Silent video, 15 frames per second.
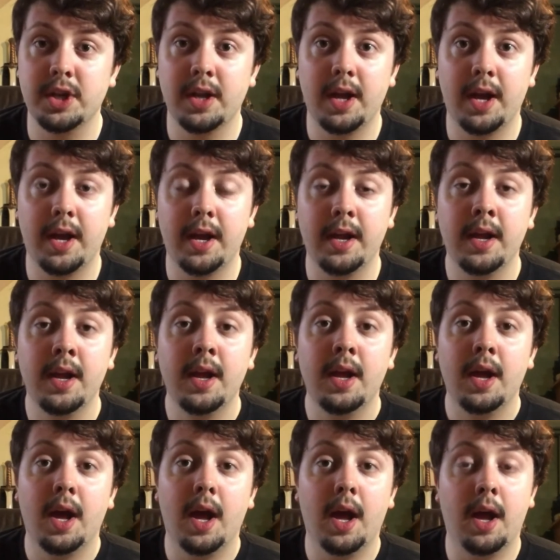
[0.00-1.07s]
Jedi
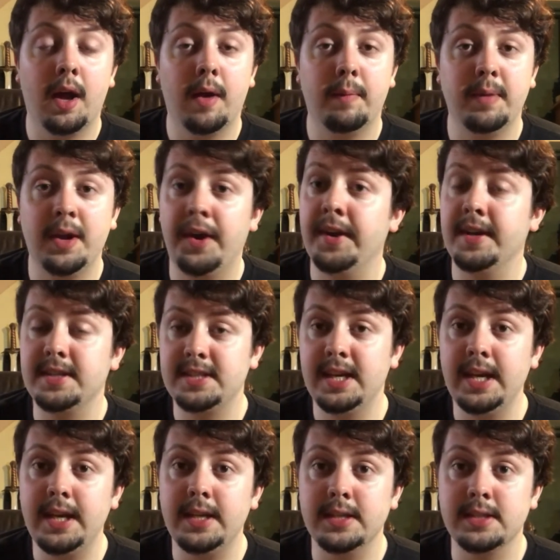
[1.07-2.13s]
behind the
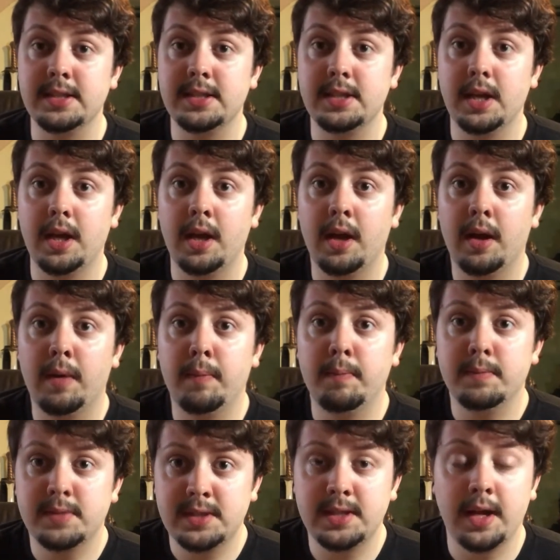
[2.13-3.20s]
scenes
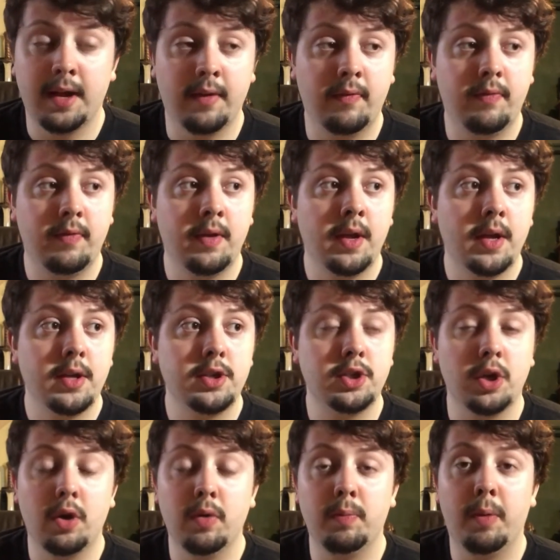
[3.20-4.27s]
stuff
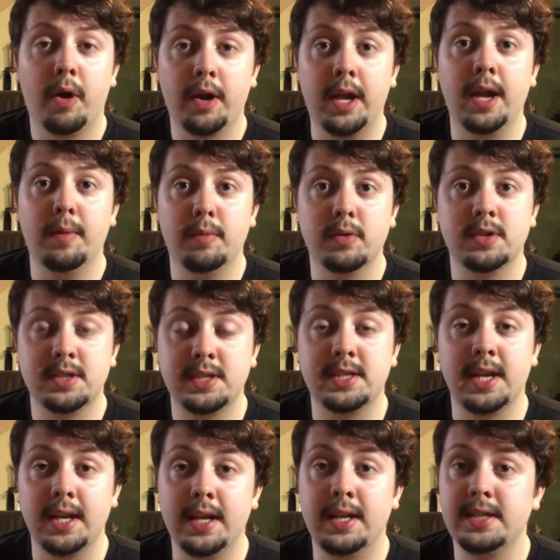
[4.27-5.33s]
showed Mark Hamill
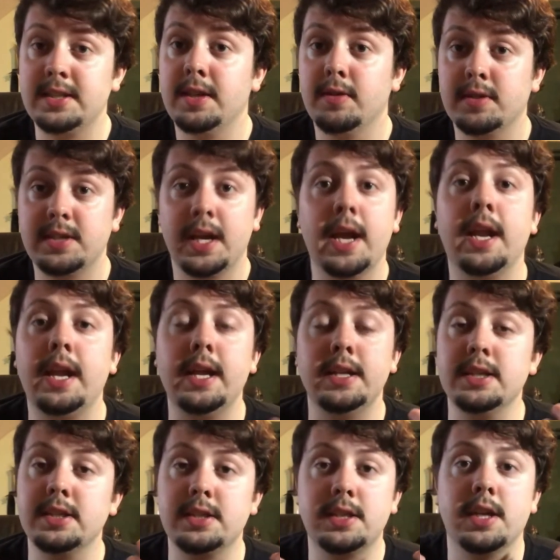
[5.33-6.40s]
still saying he
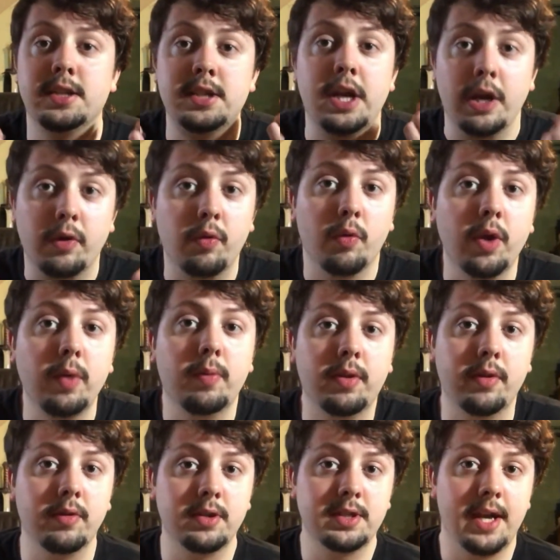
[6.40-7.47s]
just doesn't agree
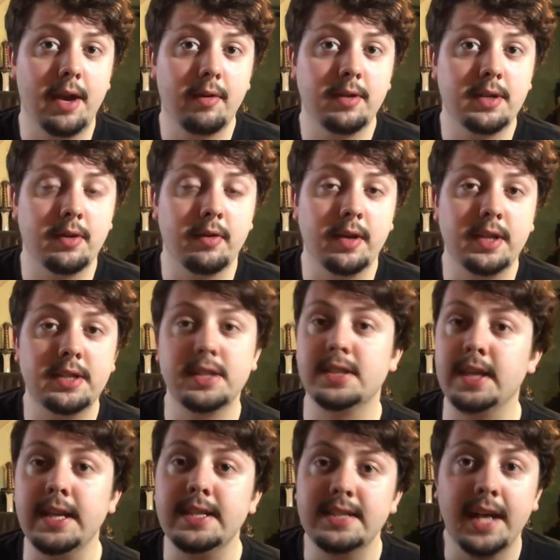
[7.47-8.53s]
with Luke's character.
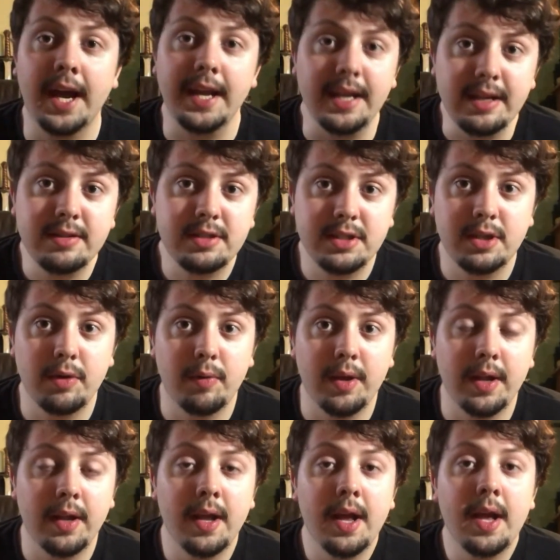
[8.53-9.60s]
He's not used to
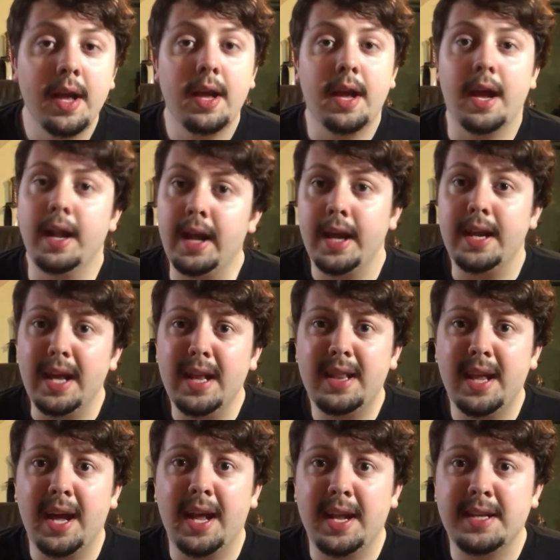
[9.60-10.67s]
it. And I get
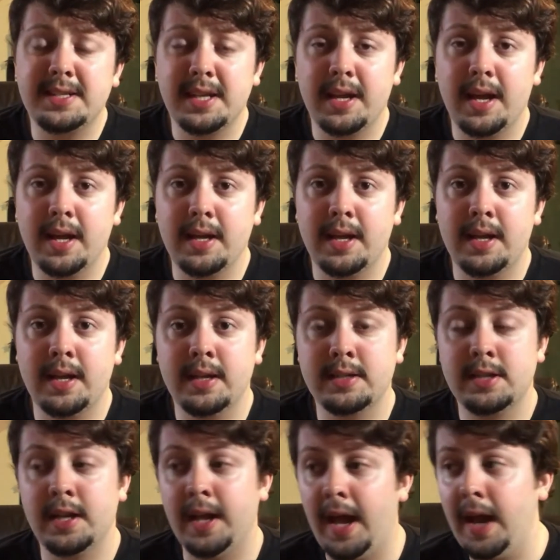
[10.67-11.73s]
that.
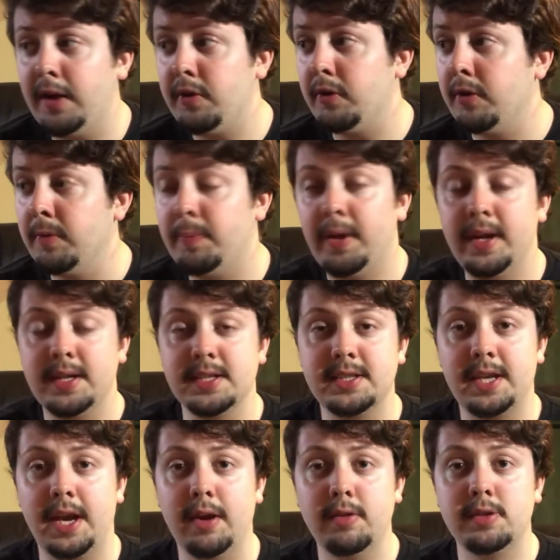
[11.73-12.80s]
As an actor, he played this
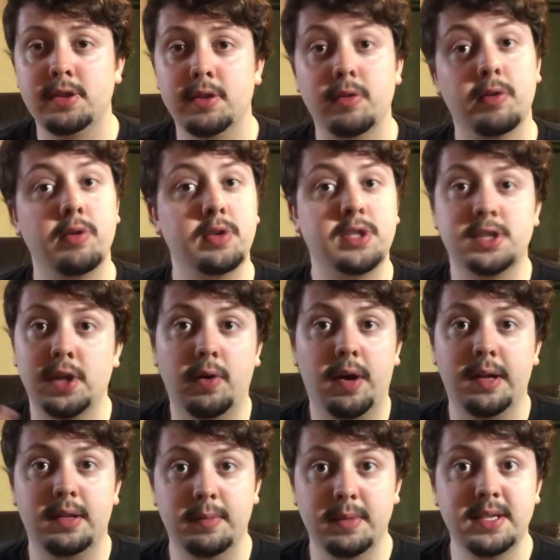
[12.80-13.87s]
character who's so
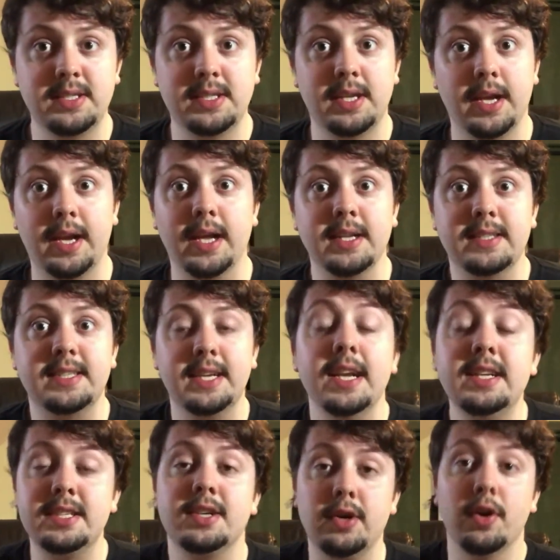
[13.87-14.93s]
optimistic and
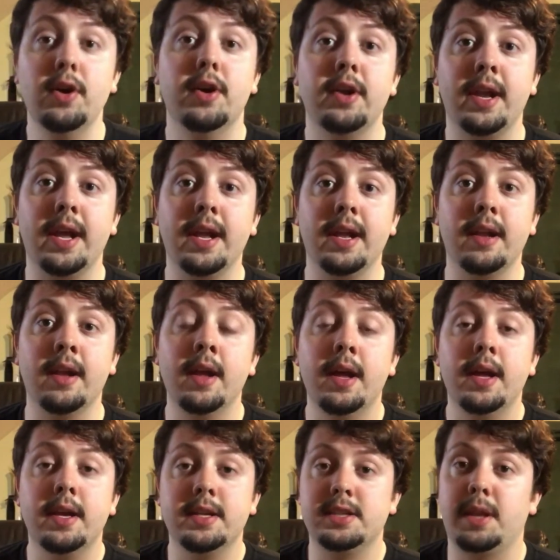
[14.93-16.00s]
sees good in
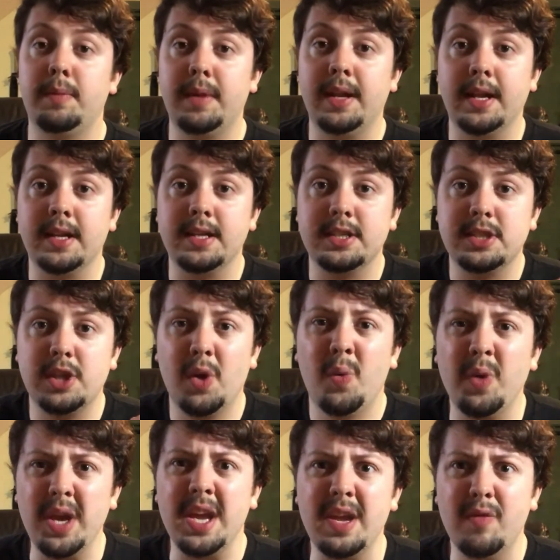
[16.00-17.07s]
something that is
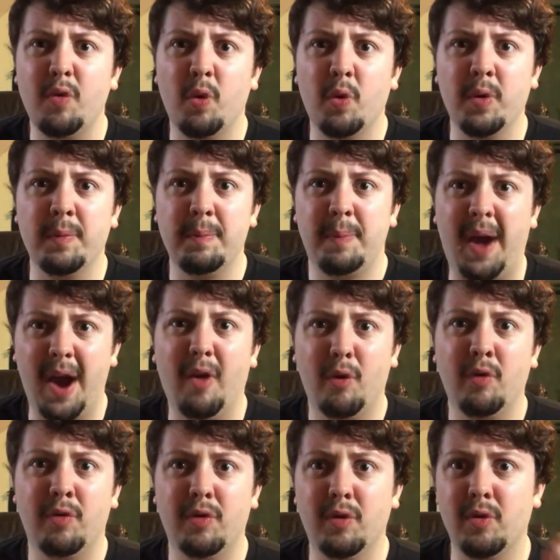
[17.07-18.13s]
so evil and
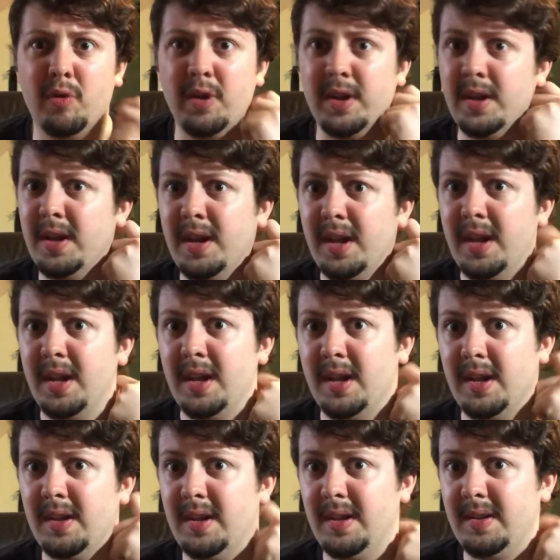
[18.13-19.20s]
powerful
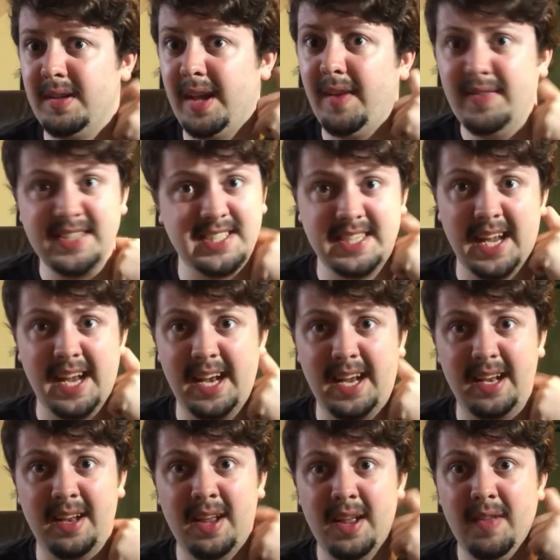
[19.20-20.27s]
and
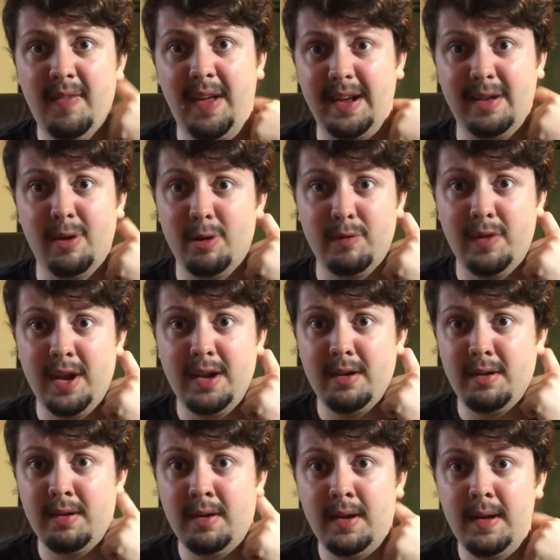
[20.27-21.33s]
devastating, like Darth
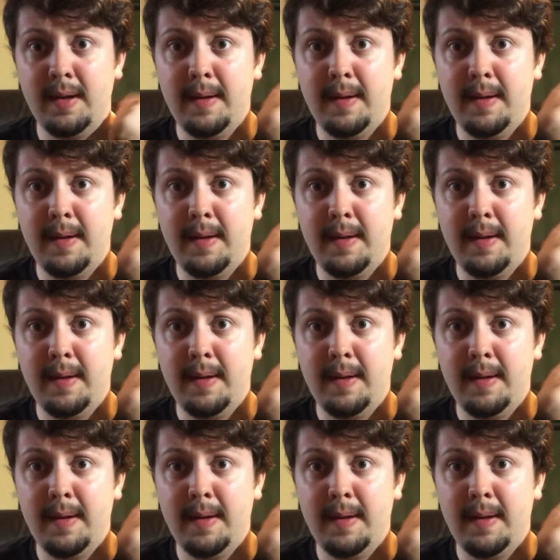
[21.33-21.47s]
Vader.